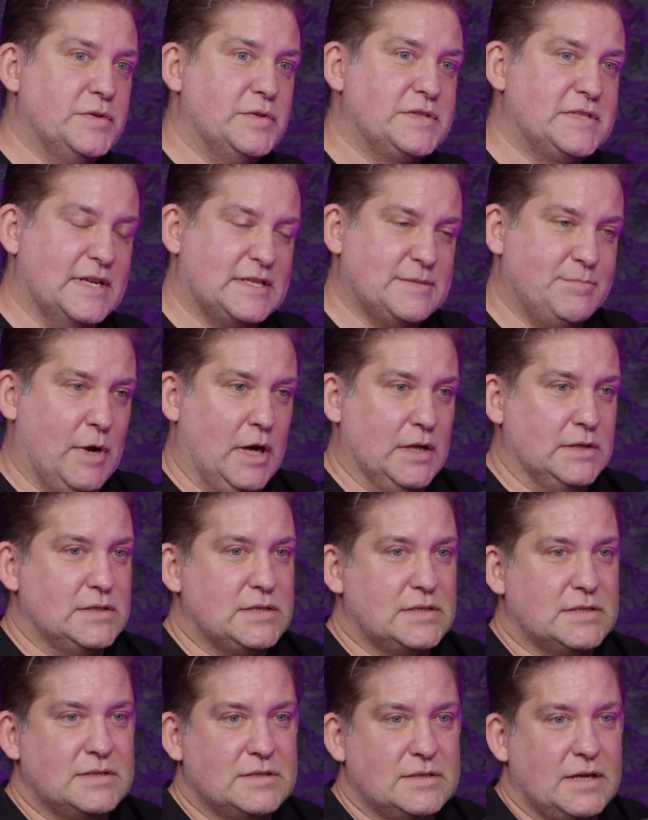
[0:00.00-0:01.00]
six
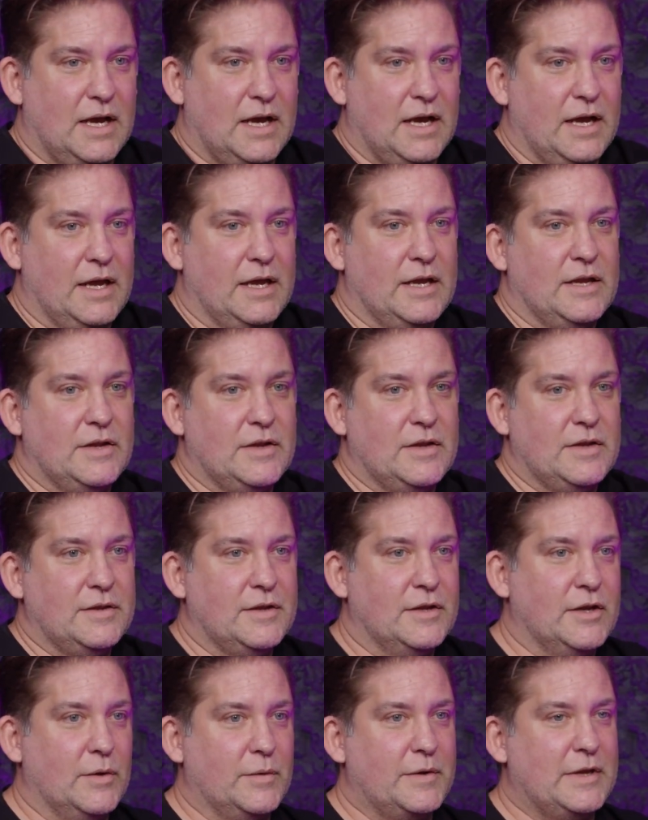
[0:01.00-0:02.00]
months, I
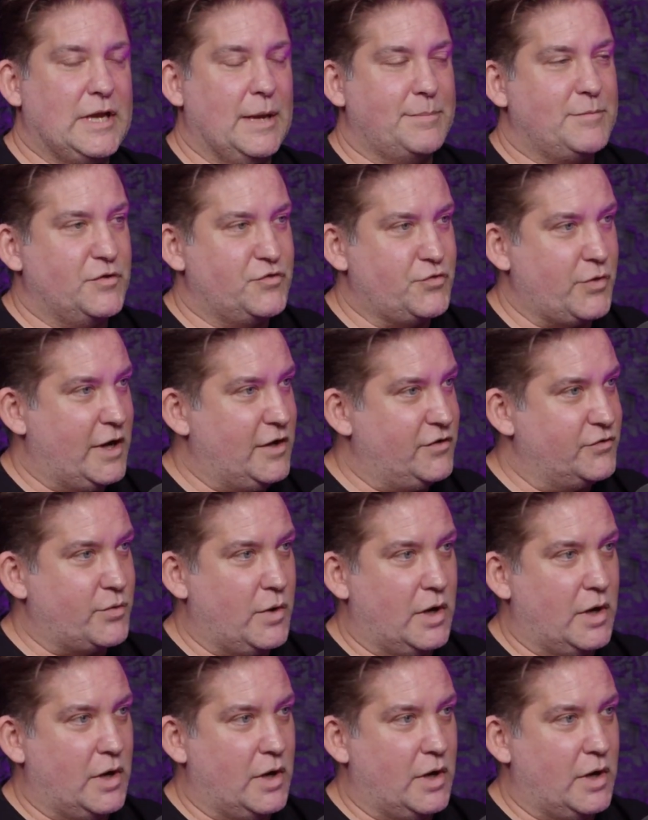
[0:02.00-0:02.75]
you know kept the trains